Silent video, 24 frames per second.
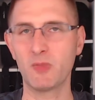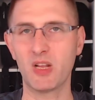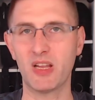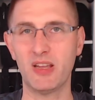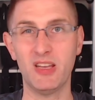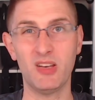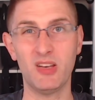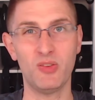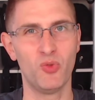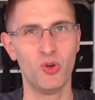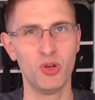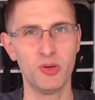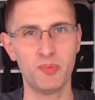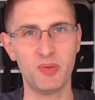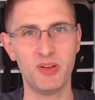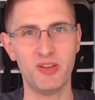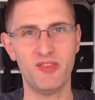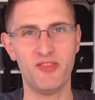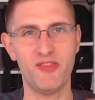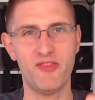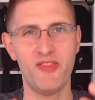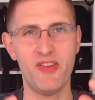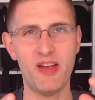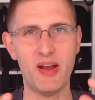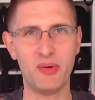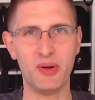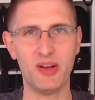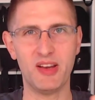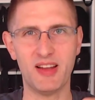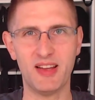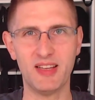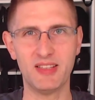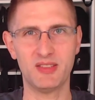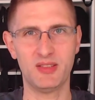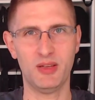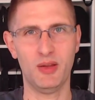it would be very
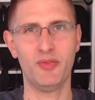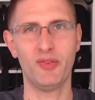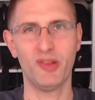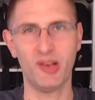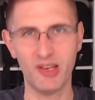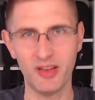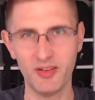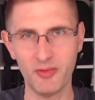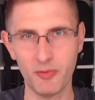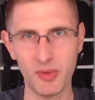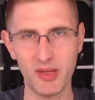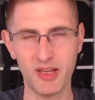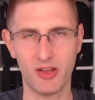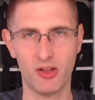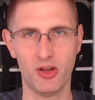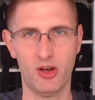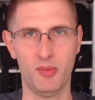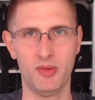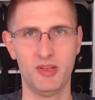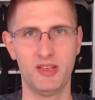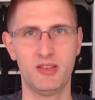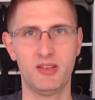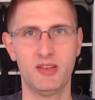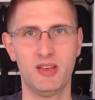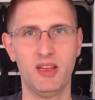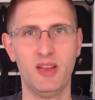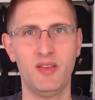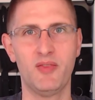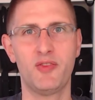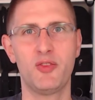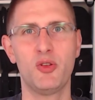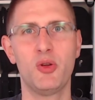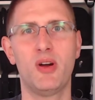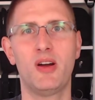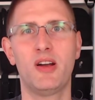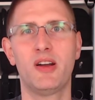nice if you leave me a comment
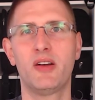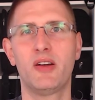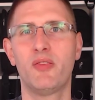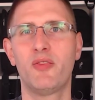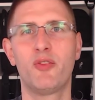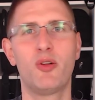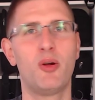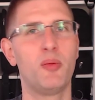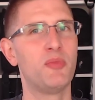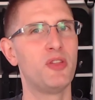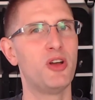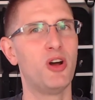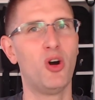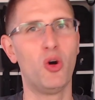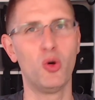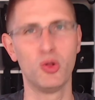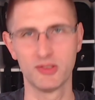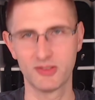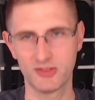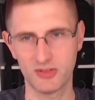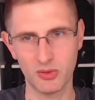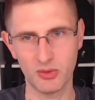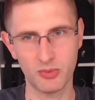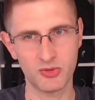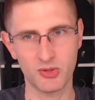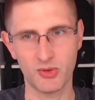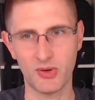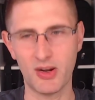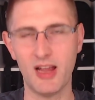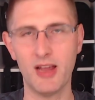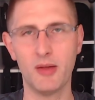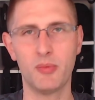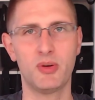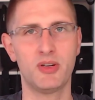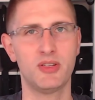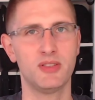if you are from the old
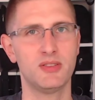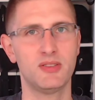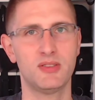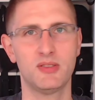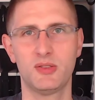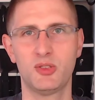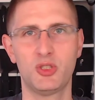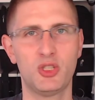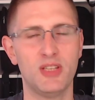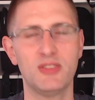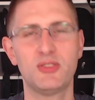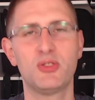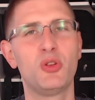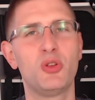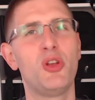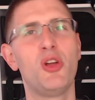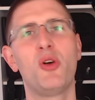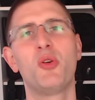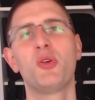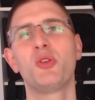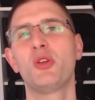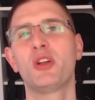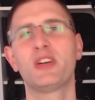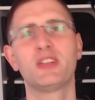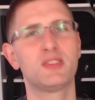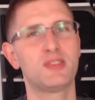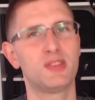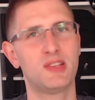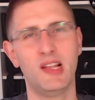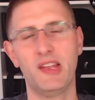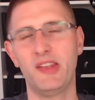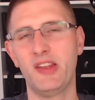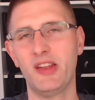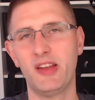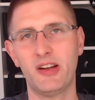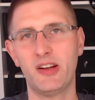subscribers, just to know you're
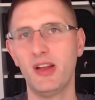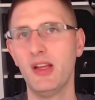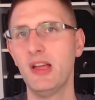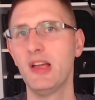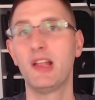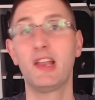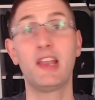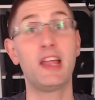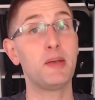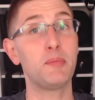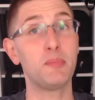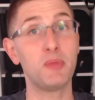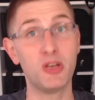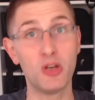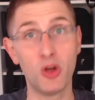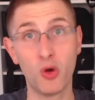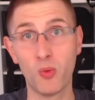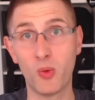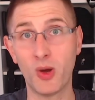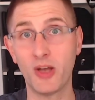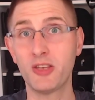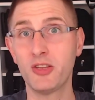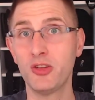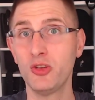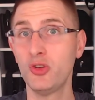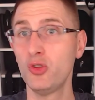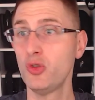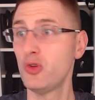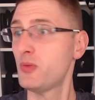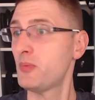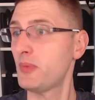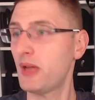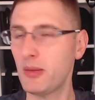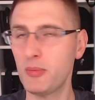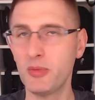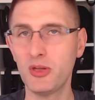still there. Let me know what you do.
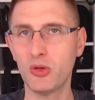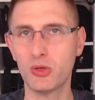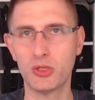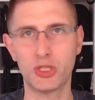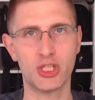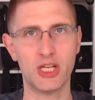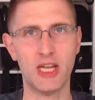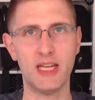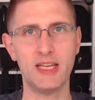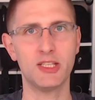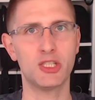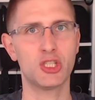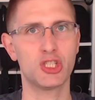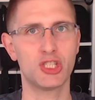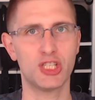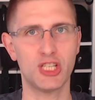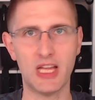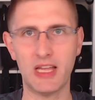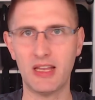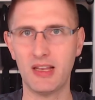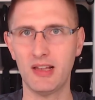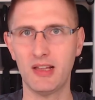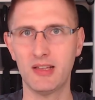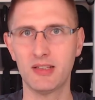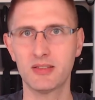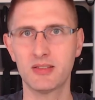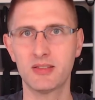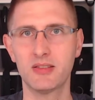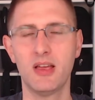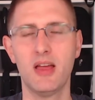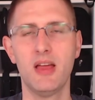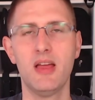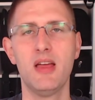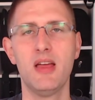Maybe you changed channels.